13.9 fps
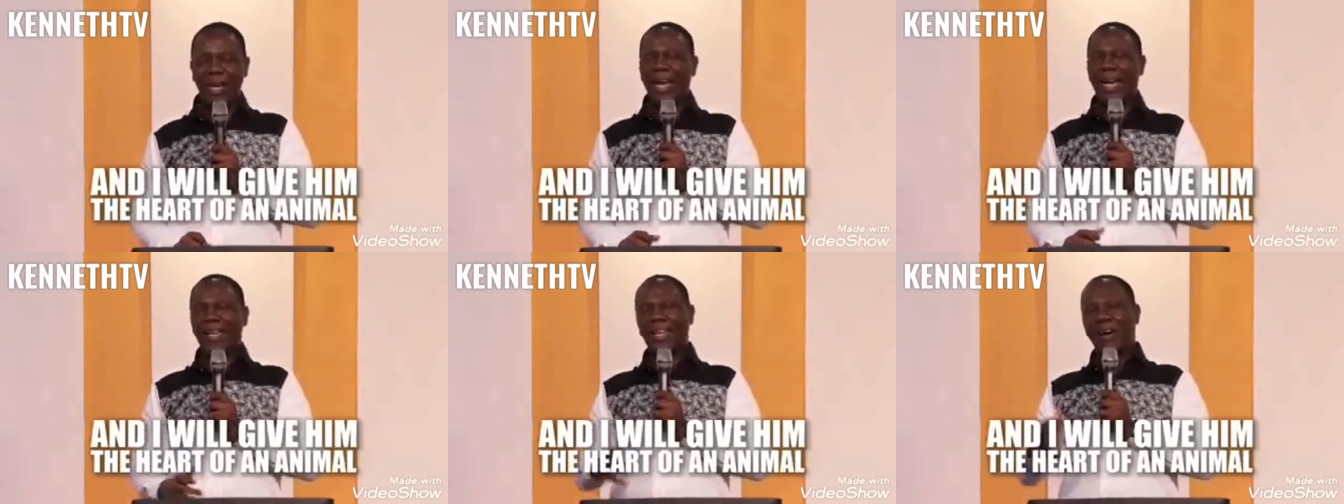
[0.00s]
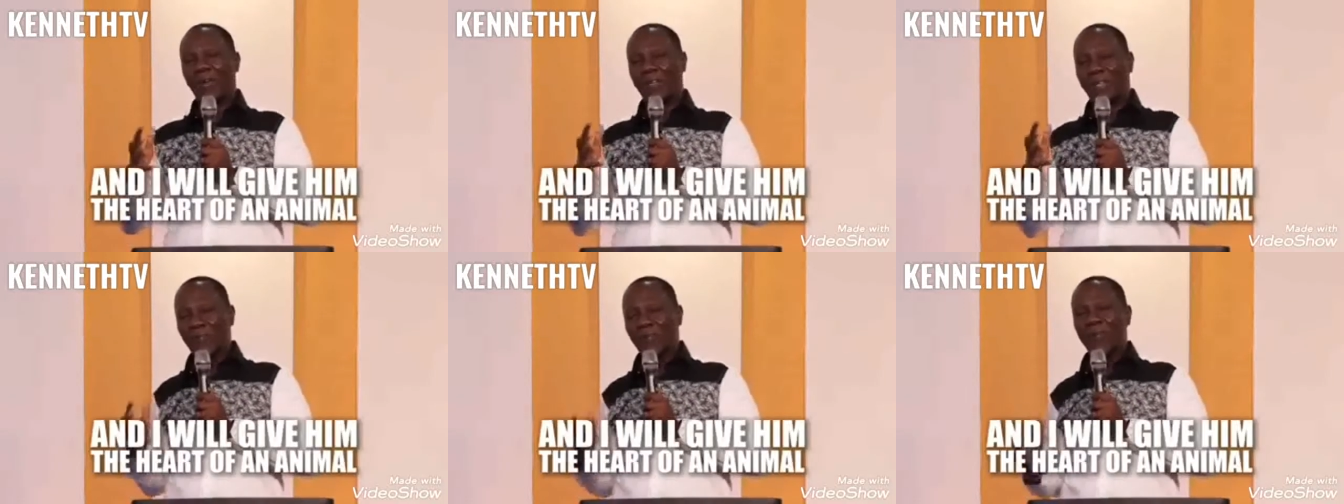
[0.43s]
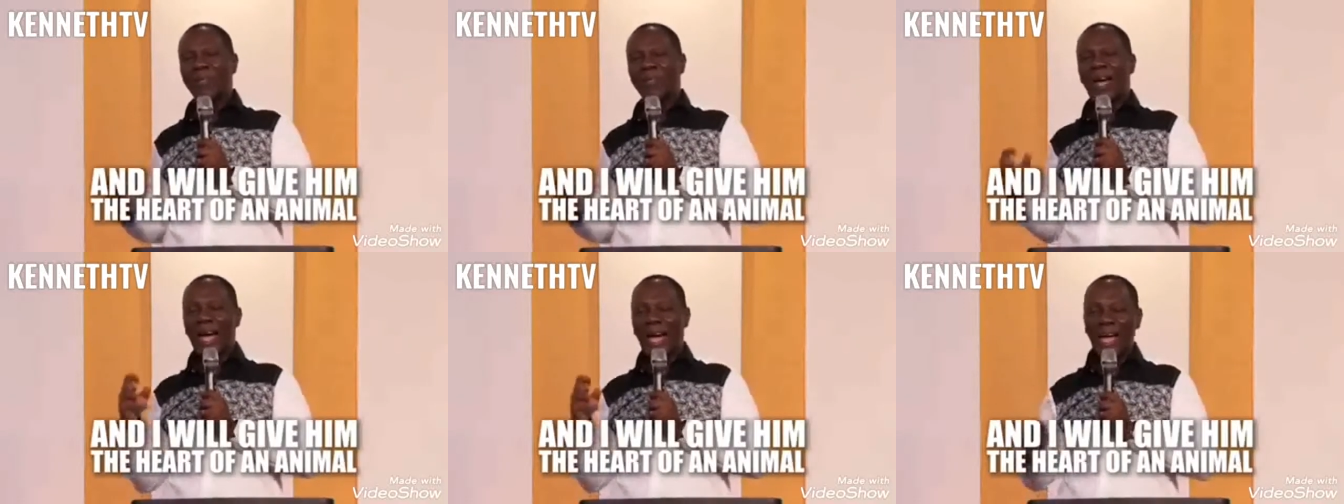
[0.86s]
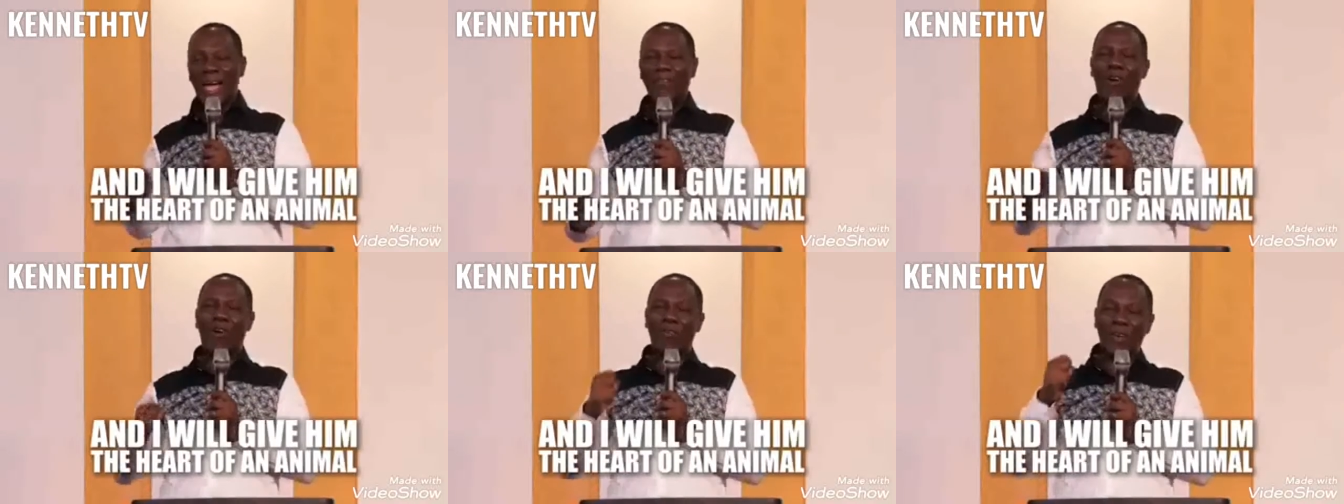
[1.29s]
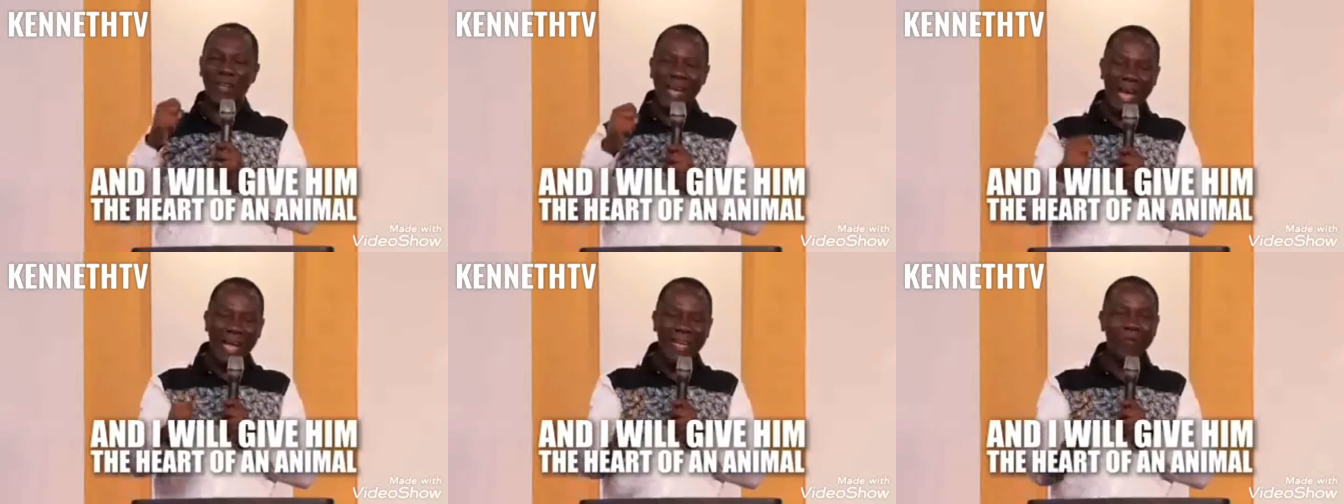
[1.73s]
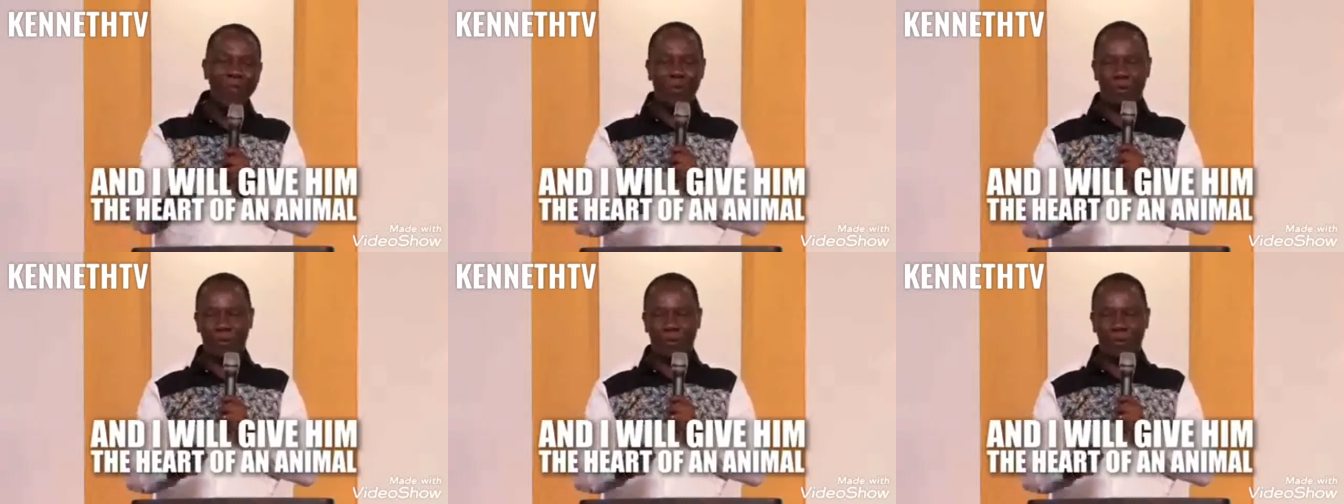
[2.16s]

and I'll give him the heart of an animal.